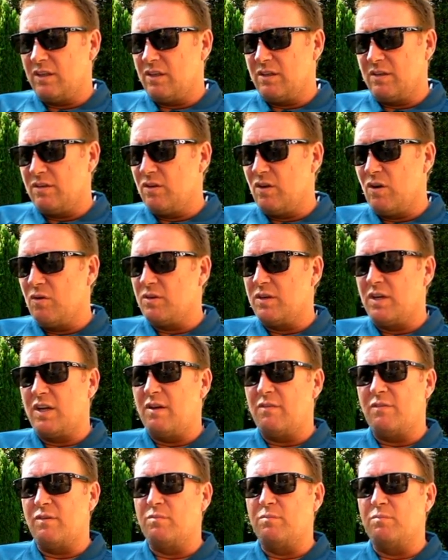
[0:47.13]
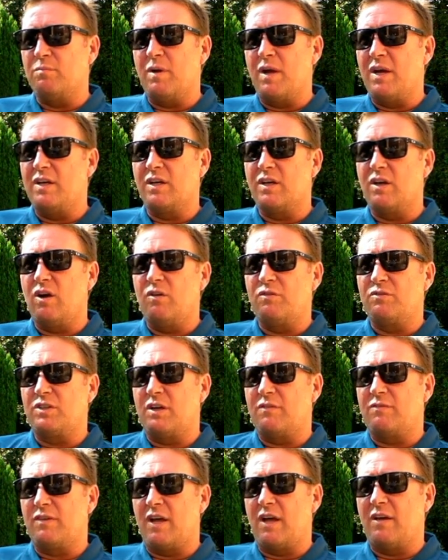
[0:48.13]
No one had ever made a golf
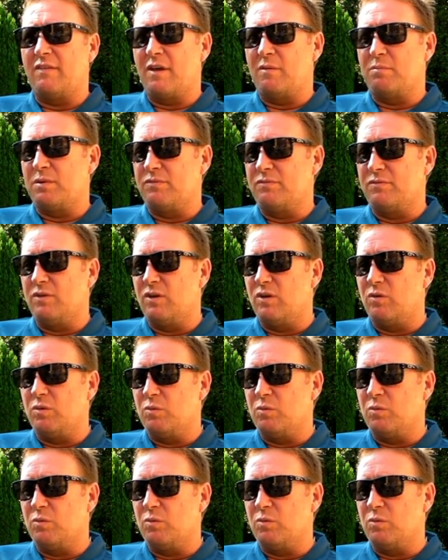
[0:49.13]
shaft like that before.